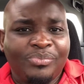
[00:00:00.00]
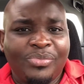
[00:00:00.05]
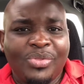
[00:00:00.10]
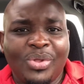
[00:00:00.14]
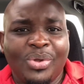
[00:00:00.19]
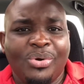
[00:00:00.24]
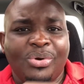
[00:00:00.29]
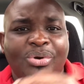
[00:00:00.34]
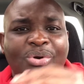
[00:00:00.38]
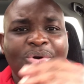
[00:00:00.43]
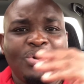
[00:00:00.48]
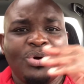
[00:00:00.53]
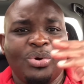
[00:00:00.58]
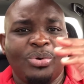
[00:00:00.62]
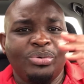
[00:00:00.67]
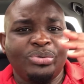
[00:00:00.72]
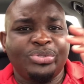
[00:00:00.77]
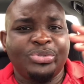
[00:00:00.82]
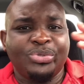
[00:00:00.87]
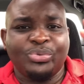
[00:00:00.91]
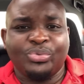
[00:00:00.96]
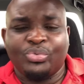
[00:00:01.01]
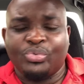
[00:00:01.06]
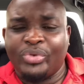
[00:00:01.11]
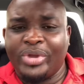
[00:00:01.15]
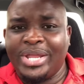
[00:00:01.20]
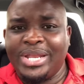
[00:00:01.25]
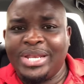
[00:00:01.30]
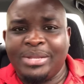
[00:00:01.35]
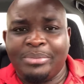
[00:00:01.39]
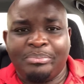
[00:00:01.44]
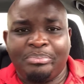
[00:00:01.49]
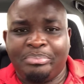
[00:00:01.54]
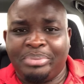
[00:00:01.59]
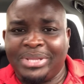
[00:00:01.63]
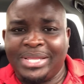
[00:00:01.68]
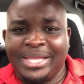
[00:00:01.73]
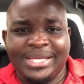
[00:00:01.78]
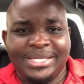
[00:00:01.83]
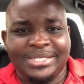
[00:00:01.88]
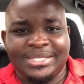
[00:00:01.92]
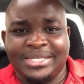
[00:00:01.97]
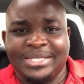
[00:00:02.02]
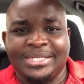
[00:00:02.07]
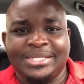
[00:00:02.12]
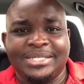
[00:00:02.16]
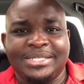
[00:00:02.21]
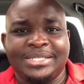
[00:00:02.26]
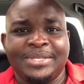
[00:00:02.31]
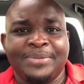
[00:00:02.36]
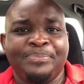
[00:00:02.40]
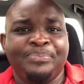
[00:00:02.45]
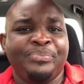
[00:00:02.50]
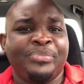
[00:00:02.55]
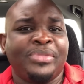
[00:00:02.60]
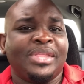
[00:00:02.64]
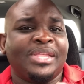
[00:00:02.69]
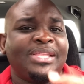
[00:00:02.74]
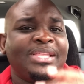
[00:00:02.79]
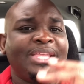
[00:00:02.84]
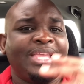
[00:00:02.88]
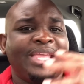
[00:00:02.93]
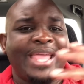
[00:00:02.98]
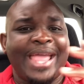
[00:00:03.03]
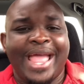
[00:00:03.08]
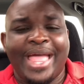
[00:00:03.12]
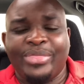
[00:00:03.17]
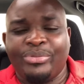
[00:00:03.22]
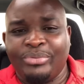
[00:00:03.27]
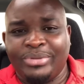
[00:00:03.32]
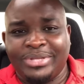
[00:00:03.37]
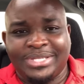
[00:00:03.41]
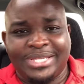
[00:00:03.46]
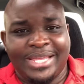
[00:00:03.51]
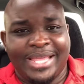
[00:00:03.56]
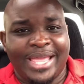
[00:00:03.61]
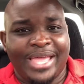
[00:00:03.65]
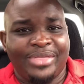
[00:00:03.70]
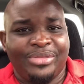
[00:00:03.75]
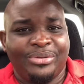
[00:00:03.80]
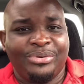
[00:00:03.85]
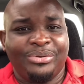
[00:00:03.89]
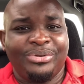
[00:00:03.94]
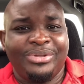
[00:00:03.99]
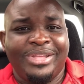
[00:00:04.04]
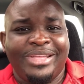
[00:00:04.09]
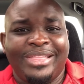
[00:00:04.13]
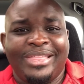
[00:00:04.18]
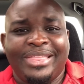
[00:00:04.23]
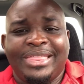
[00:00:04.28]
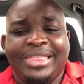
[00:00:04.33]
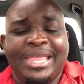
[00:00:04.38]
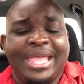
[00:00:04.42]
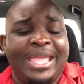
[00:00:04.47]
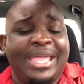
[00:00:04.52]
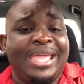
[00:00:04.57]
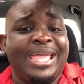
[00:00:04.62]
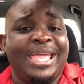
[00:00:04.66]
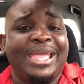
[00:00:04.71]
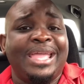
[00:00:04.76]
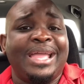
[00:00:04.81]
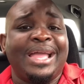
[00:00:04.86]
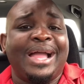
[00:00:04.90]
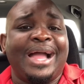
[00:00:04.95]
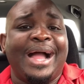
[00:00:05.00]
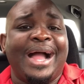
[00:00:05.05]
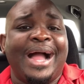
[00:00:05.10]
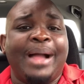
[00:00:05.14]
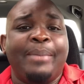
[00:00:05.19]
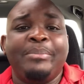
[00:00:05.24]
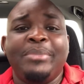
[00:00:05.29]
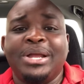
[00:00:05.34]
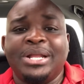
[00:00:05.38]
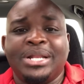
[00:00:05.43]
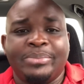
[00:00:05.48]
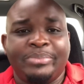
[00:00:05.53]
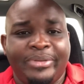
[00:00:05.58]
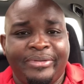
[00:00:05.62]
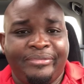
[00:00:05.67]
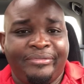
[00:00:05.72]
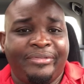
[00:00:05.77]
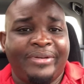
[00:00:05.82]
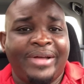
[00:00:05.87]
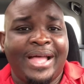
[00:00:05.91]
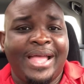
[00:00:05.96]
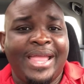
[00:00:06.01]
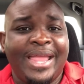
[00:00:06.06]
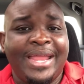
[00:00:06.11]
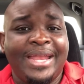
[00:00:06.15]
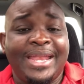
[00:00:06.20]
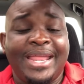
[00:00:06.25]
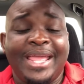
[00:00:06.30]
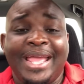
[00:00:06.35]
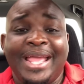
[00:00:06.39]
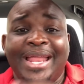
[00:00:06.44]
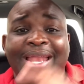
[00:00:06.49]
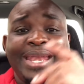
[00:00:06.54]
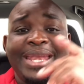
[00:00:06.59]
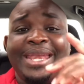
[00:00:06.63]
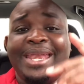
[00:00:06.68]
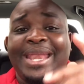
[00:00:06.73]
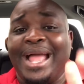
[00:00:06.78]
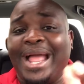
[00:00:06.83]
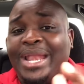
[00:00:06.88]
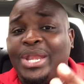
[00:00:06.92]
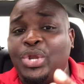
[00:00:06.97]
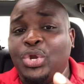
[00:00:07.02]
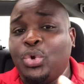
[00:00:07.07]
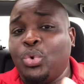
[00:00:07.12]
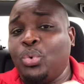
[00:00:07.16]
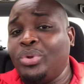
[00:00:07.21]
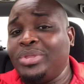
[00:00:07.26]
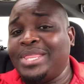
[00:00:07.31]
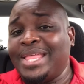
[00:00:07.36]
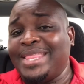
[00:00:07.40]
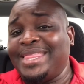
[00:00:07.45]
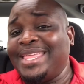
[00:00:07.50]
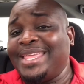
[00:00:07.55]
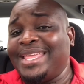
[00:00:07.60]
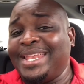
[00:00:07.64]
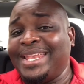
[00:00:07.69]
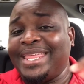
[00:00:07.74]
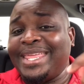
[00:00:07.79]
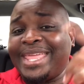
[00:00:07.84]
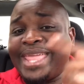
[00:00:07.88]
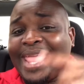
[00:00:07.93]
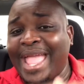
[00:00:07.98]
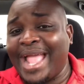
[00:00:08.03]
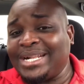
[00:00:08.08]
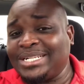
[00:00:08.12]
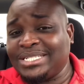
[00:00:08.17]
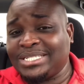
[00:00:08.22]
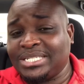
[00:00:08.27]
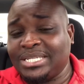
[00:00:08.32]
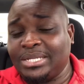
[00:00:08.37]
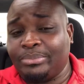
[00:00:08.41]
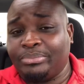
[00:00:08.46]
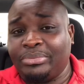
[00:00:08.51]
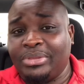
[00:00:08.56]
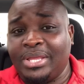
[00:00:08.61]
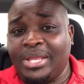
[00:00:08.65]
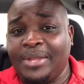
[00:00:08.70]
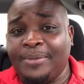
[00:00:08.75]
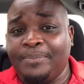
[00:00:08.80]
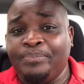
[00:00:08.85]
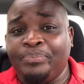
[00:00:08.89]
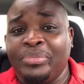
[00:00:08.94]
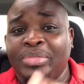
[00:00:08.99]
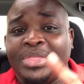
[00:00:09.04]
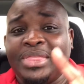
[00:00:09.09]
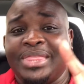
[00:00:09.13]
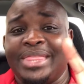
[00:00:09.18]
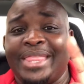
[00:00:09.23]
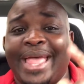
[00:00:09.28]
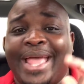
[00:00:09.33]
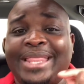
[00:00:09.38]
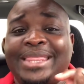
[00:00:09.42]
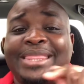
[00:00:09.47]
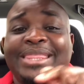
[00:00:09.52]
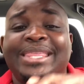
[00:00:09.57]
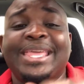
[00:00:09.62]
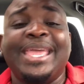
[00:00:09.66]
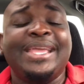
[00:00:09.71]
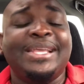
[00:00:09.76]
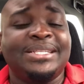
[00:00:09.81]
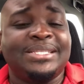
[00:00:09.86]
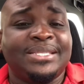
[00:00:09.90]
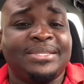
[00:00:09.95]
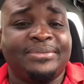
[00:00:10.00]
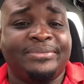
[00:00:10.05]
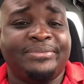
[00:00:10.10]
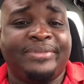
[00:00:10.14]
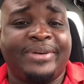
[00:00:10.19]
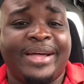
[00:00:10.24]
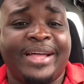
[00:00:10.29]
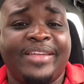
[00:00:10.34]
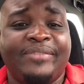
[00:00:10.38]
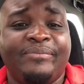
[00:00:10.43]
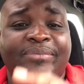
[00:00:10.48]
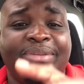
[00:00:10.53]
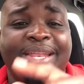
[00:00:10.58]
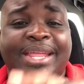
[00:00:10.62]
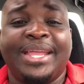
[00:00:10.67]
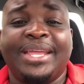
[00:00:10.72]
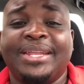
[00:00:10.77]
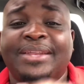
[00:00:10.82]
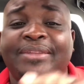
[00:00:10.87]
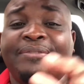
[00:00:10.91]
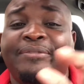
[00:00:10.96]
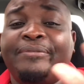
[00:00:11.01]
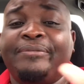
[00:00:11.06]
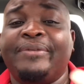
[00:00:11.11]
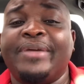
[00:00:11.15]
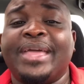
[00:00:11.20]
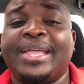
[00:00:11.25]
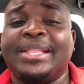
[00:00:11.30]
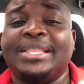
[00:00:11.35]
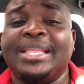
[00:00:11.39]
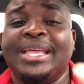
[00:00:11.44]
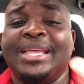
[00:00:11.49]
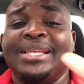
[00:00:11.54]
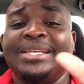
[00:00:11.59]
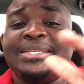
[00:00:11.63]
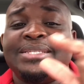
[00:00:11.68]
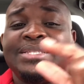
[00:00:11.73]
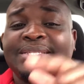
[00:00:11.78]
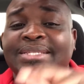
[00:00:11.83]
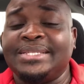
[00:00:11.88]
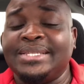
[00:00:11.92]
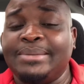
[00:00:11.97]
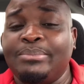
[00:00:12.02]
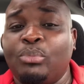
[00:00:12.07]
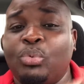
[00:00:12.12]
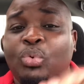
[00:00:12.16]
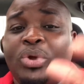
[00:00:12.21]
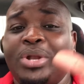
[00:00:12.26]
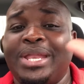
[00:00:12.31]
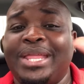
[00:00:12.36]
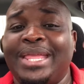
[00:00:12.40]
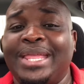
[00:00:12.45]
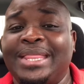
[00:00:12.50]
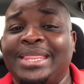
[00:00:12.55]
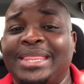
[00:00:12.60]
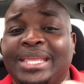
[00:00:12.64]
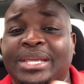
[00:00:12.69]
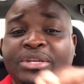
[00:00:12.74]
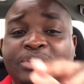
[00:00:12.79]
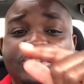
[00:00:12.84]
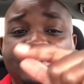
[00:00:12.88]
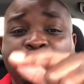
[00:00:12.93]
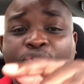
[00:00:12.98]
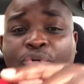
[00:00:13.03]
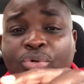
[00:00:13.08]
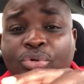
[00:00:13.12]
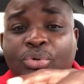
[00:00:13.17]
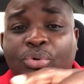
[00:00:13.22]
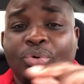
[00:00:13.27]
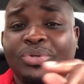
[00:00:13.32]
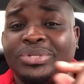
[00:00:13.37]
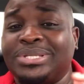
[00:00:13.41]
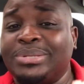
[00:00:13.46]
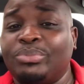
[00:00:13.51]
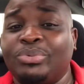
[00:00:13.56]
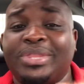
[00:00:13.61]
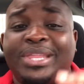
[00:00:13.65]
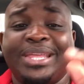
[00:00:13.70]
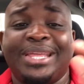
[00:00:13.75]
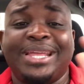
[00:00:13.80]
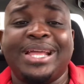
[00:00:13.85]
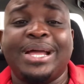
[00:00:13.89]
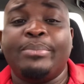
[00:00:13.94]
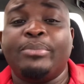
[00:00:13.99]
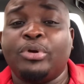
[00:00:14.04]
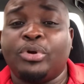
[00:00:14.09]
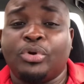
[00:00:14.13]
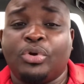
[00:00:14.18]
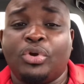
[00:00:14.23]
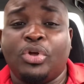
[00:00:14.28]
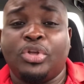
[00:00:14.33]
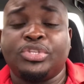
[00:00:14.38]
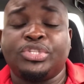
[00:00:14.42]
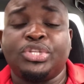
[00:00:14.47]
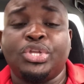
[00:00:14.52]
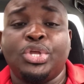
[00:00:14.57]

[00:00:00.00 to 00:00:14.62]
or going to random places, gathering together, thinking, I'm going to be fine, not knowing that they can catch something that they can survive, but it could affect someone in their circle or someone they come across